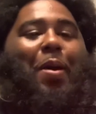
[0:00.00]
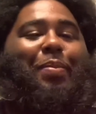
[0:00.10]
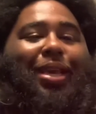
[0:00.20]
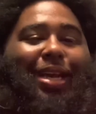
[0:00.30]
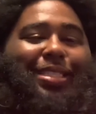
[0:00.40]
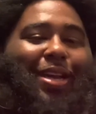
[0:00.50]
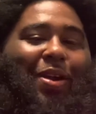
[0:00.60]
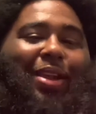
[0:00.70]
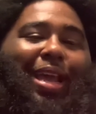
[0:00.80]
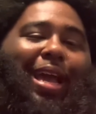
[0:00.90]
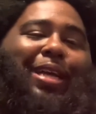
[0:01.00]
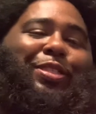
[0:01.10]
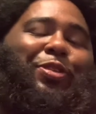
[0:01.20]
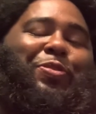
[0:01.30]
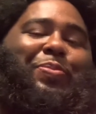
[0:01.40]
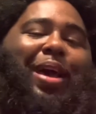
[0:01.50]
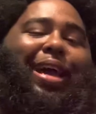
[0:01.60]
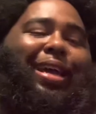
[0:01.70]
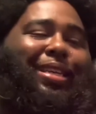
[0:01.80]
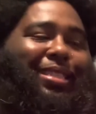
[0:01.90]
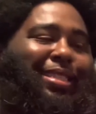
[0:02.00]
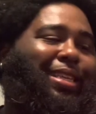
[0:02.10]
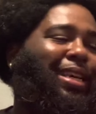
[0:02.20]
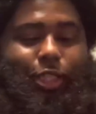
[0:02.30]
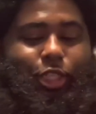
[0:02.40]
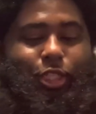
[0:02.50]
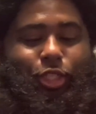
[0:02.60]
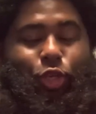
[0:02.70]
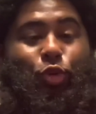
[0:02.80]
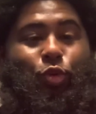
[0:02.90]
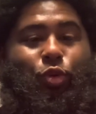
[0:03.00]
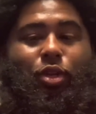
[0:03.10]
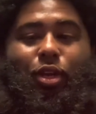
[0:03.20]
Because I already had two mags, and just do